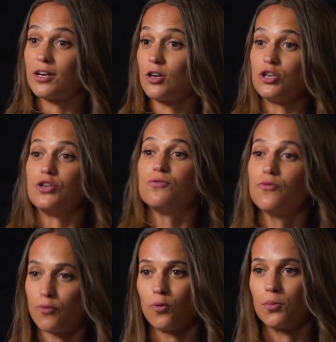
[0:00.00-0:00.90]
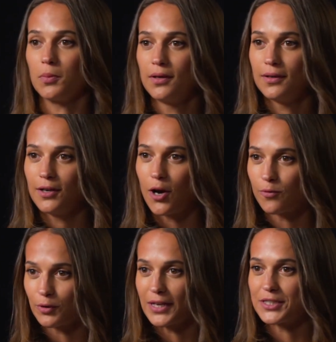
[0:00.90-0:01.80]
create a new form
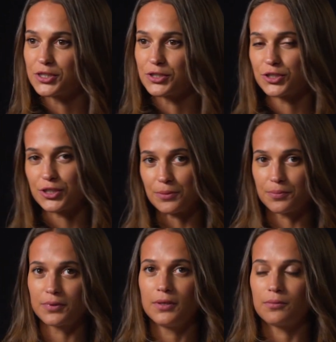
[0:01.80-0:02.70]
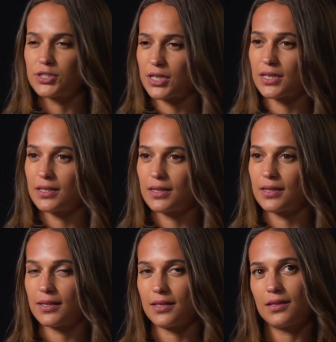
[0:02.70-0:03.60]
of relationship, which I
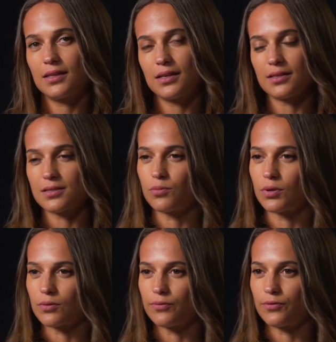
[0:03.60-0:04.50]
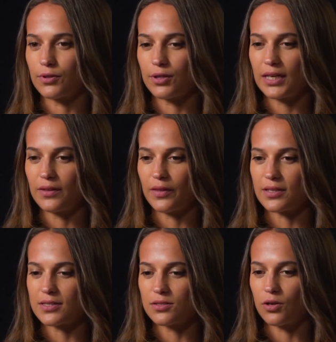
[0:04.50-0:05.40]
can think is a wonderful thing
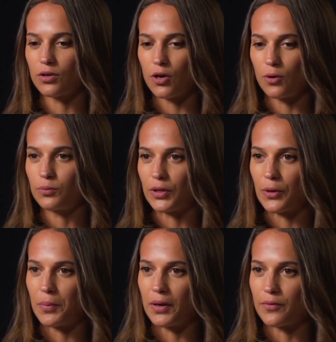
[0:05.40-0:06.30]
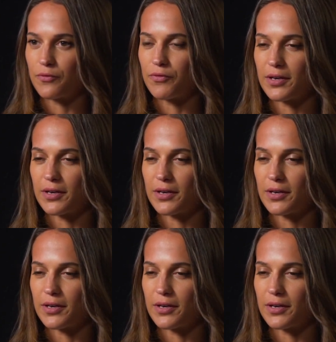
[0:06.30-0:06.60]
that it's not only about the